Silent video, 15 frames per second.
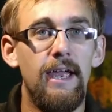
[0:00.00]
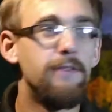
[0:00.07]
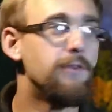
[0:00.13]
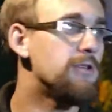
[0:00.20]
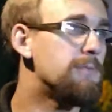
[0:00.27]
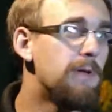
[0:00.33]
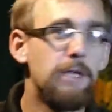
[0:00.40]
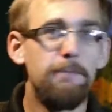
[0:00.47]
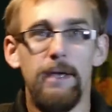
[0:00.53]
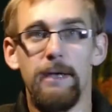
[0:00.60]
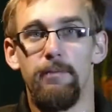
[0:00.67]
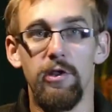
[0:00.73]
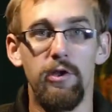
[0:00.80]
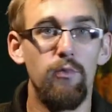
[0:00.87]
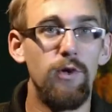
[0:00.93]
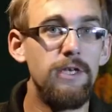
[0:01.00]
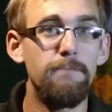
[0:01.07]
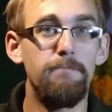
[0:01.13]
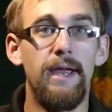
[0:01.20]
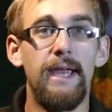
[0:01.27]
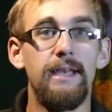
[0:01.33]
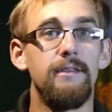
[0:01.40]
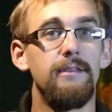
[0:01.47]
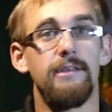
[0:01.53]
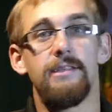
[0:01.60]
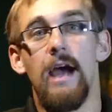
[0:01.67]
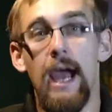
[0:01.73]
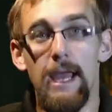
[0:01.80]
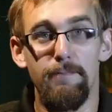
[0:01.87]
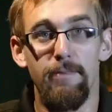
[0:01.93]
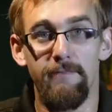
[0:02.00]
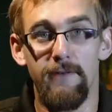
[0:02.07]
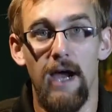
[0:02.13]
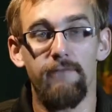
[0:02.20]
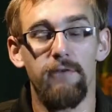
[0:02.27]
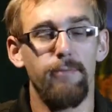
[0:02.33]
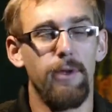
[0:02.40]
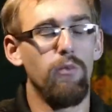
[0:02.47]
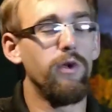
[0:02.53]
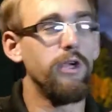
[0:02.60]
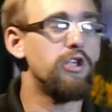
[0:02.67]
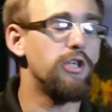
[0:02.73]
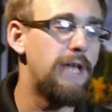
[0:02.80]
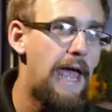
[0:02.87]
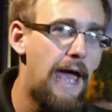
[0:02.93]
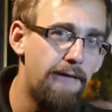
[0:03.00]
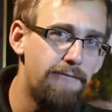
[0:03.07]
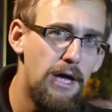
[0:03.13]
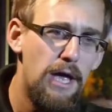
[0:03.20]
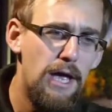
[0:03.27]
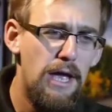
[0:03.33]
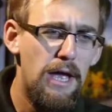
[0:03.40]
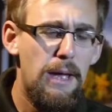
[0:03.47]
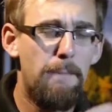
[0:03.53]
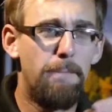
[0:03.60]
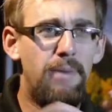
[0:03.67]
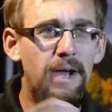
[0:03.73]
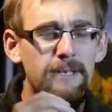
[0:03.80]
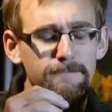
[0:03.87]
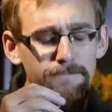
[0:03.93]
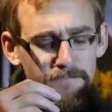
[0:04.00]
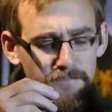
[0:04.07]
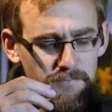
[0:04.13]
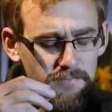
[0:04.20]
and there's many people that would debate the type of government we should have, but